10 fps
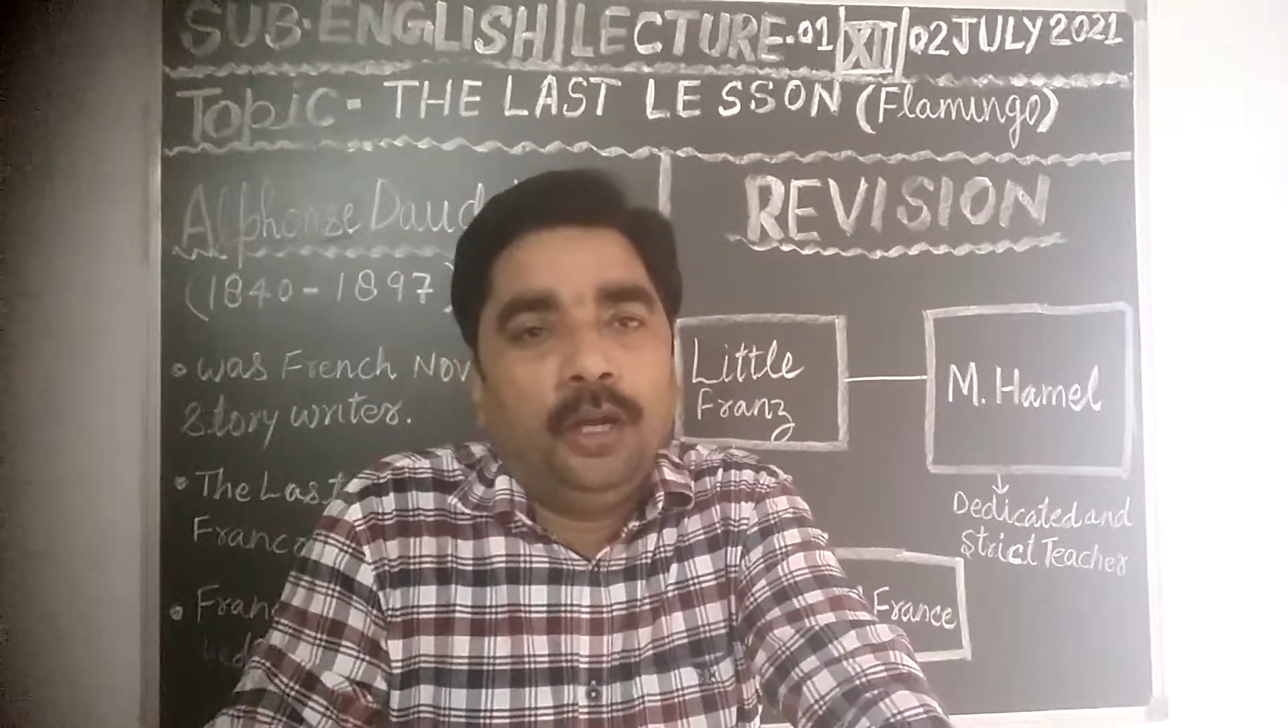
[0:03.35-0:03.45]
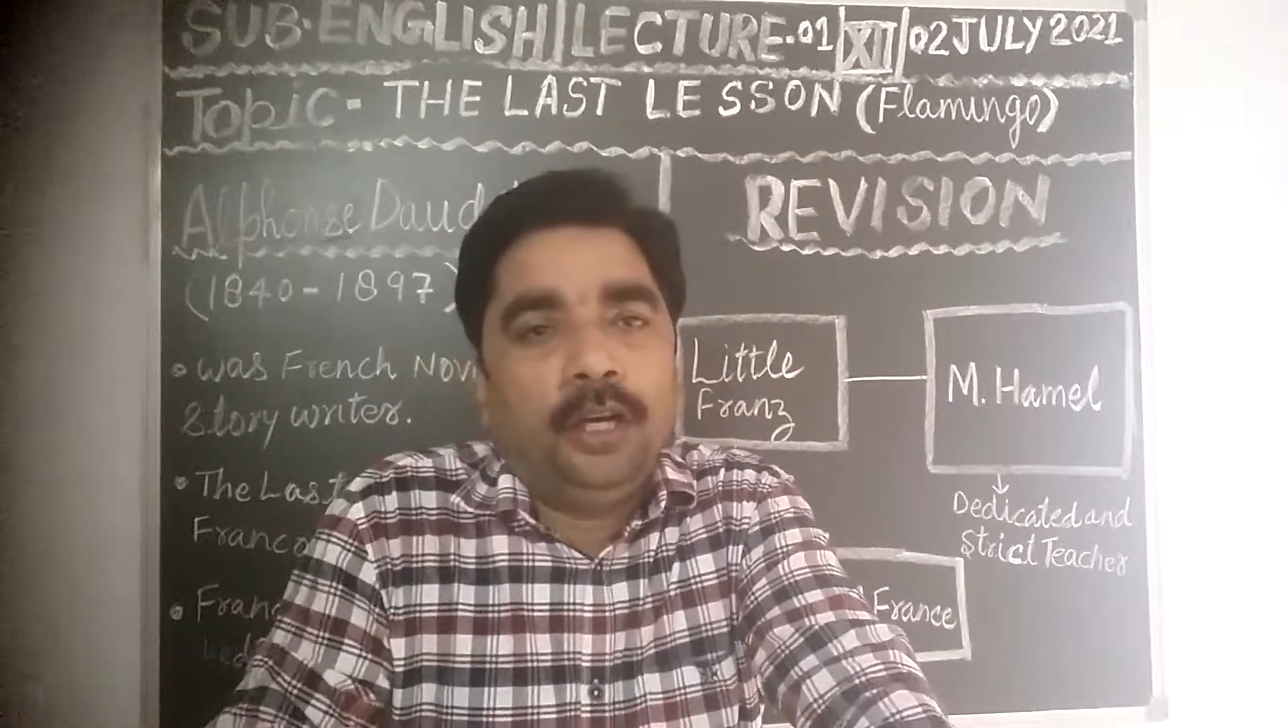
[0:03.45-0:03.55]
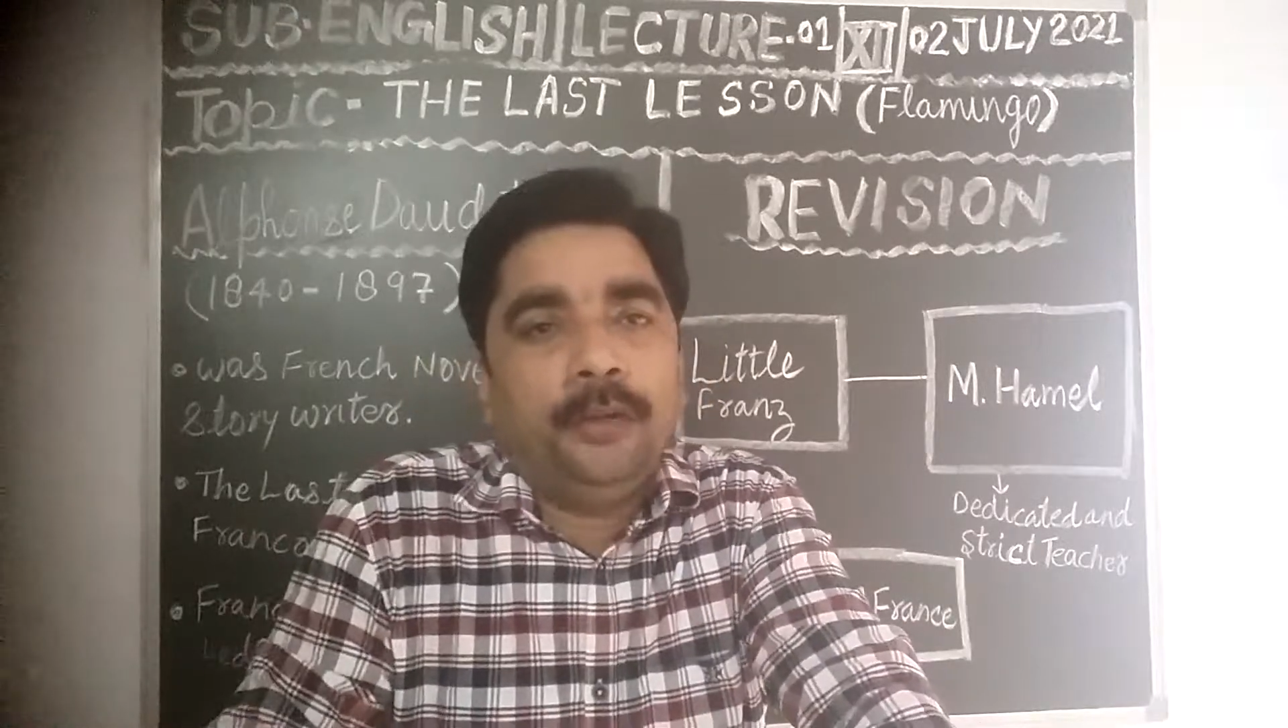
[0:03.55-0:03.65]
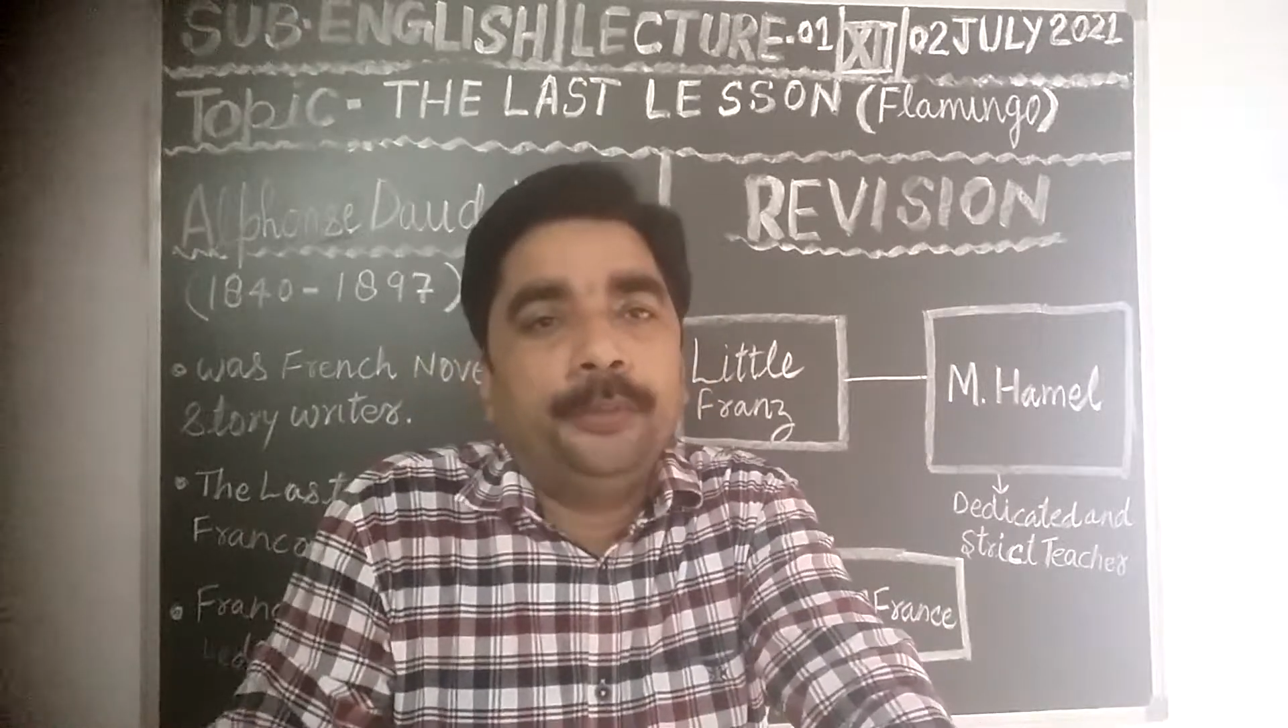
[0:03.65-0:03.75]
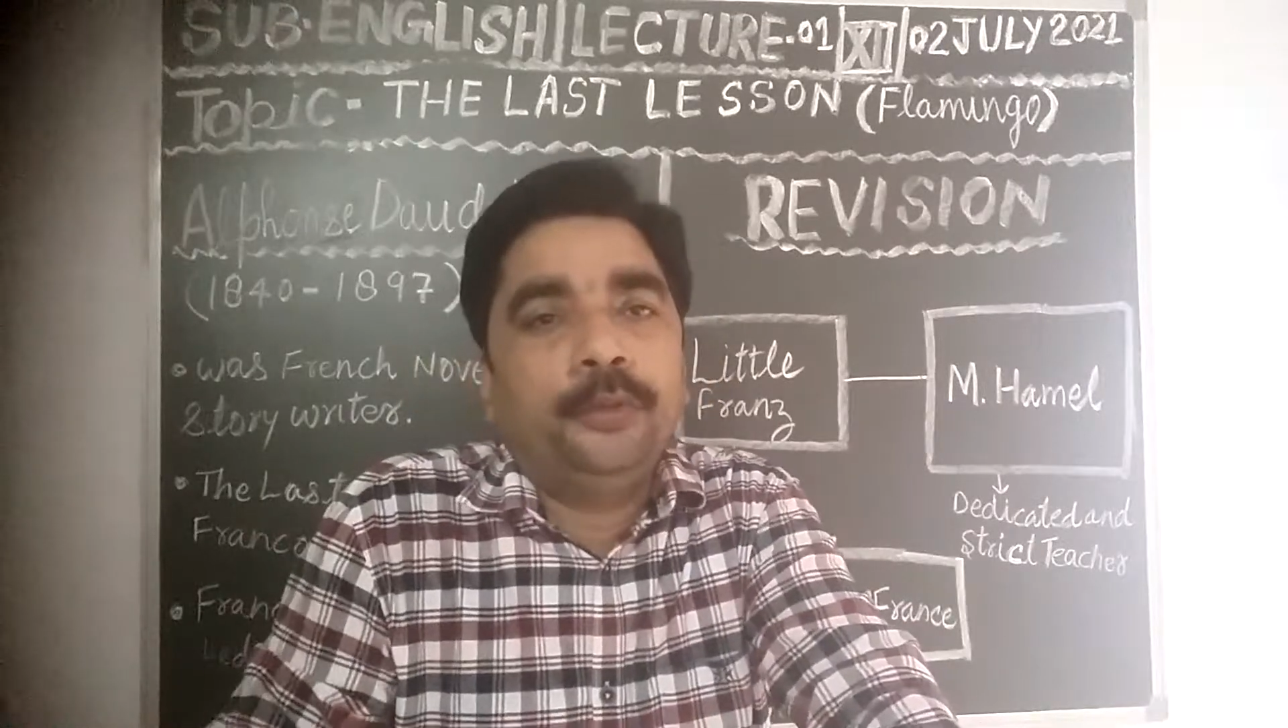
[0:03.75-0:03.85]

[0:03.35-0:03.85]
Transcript: all of